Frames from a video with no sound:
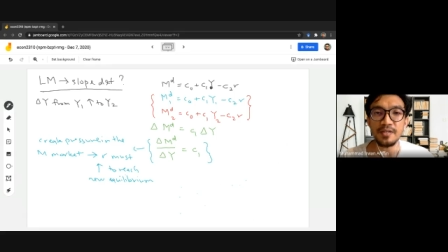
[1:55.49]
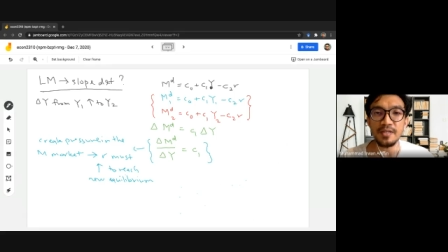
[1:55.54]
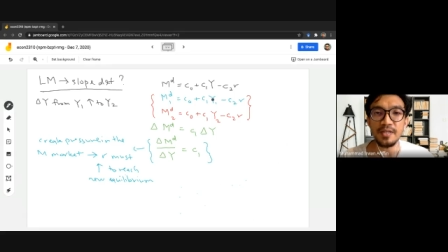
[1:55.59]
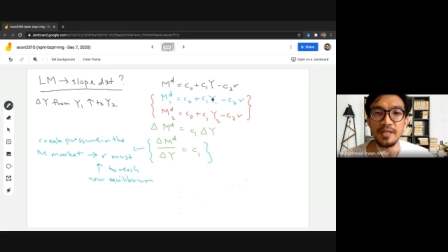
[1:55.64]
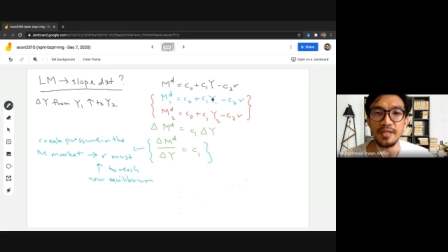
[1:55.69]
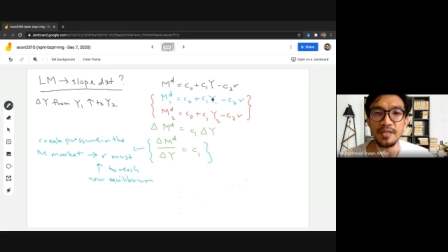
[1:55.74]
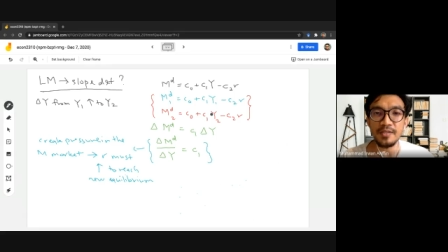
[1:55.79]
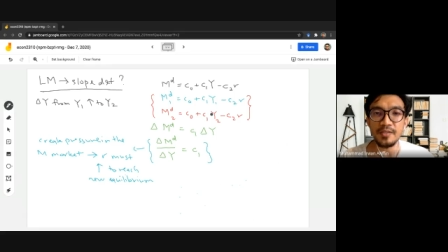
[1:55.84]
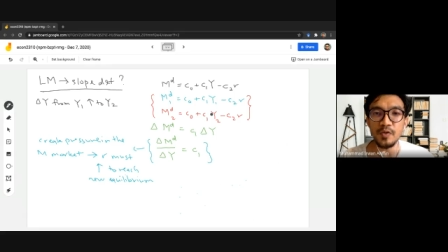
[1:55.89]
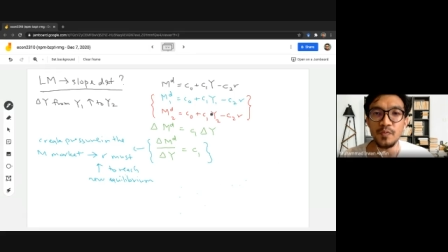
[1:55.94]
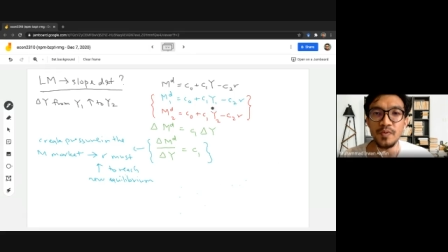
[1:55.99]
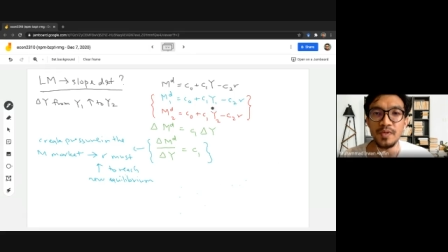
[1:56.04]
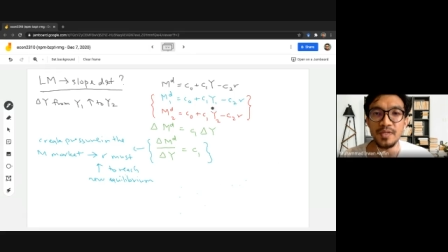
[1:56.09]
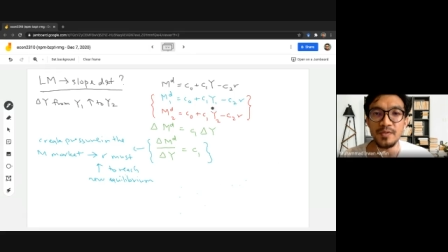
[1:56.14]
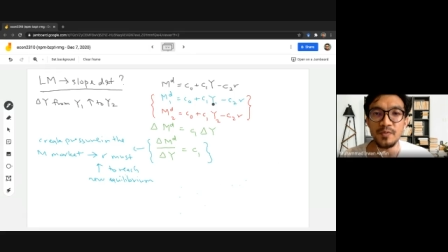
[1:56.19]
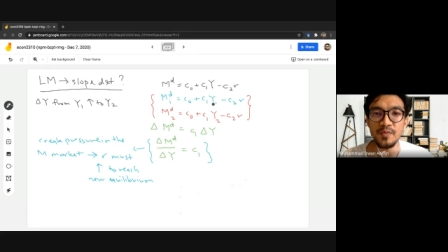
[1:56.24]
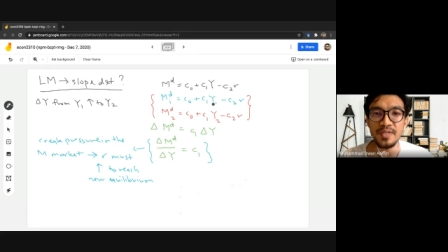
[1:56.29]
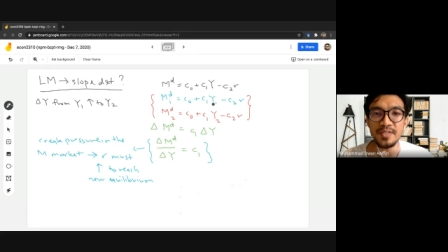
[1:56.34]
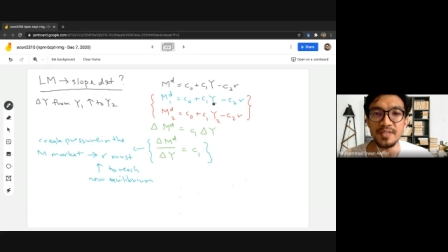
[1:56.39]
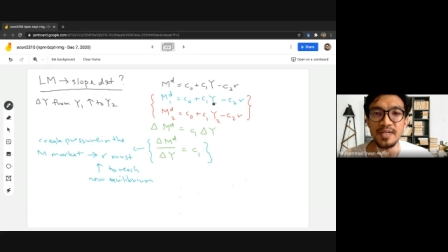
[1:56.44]
okay, so
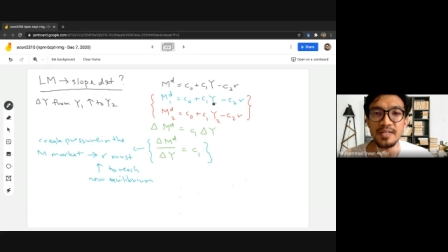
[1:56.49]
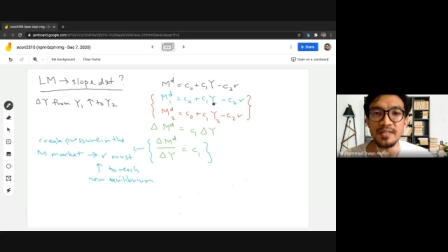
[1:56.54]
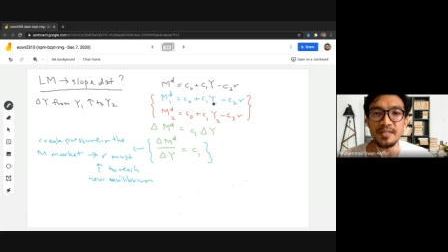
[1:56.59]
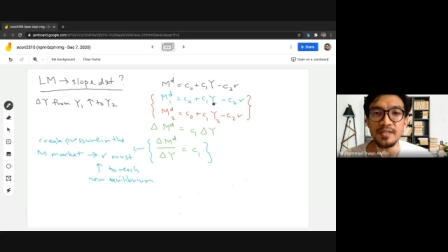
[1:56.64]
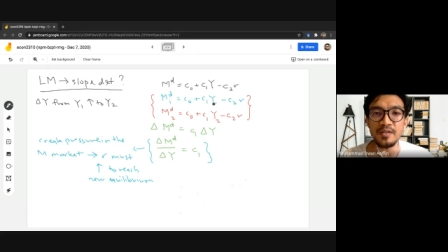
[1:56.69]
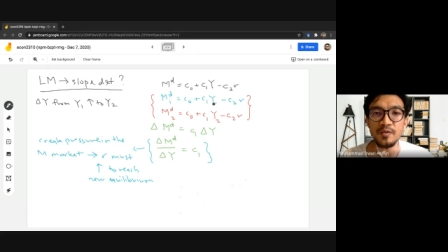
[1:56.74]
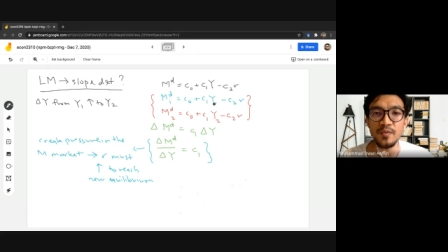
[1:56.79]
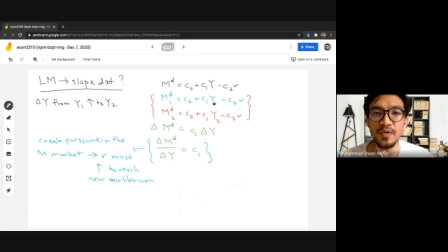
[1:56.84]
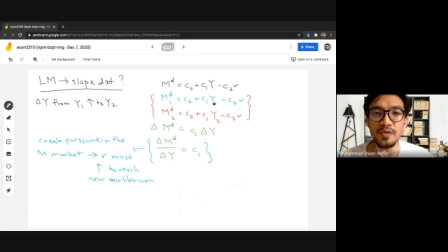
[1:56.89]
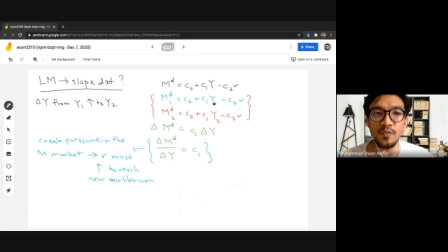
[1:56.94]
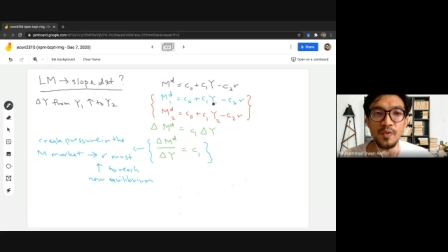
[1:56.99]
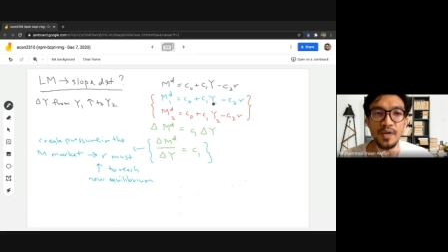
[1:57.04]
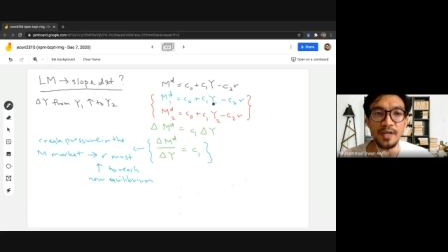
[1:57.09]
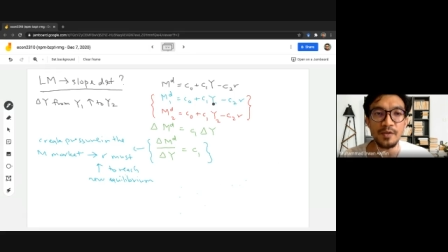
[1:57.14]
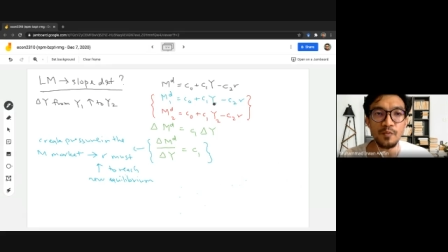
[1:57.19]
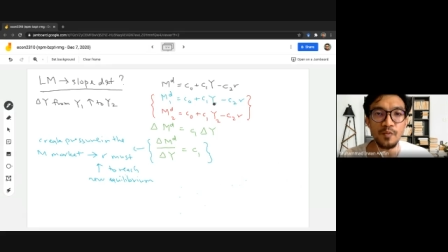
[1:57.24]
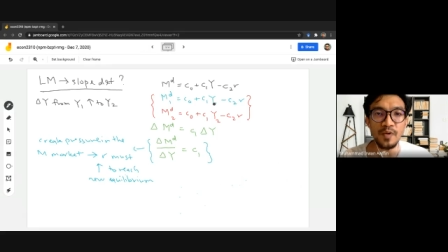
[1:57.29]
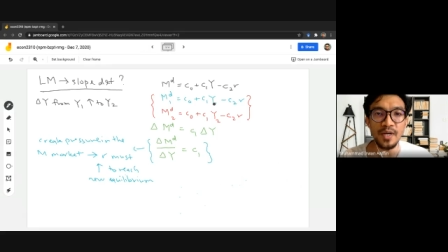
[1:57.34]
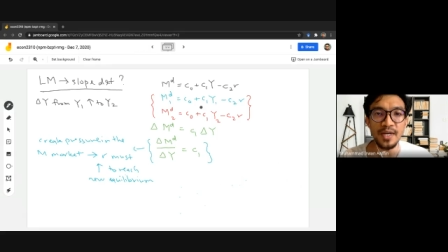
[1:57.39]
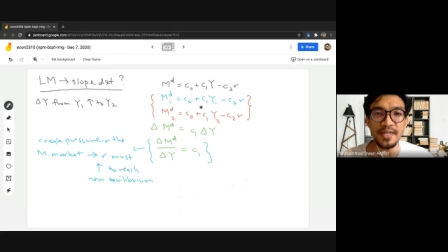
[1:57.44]
we, we started with
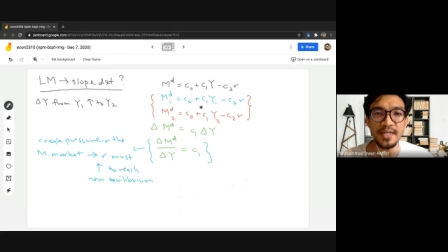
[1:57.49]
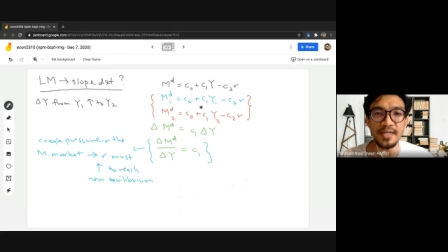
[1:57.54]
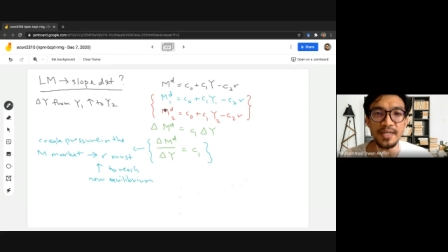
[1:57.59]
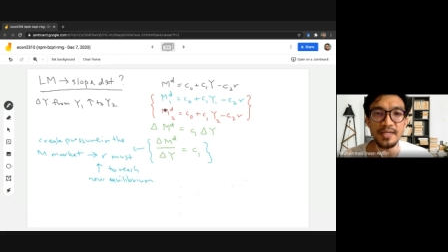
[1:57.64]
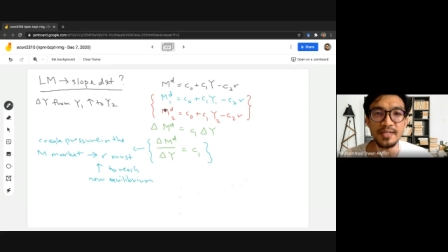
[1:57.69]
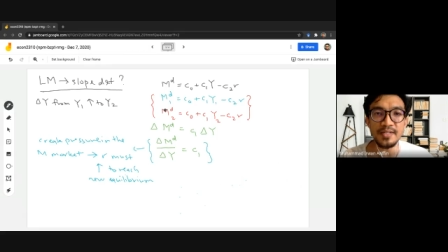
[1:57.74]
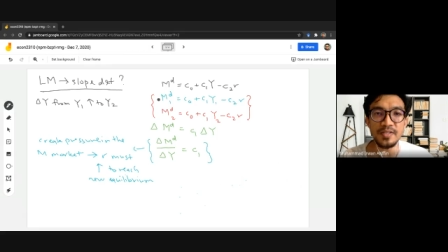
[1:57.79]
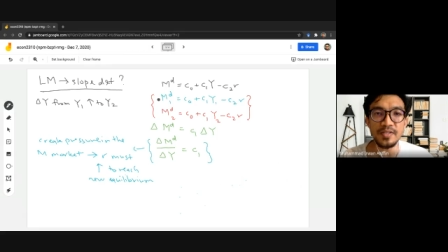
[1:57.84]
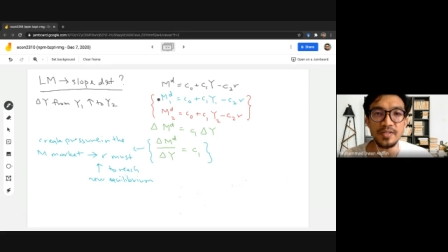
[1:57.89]
Y1 here,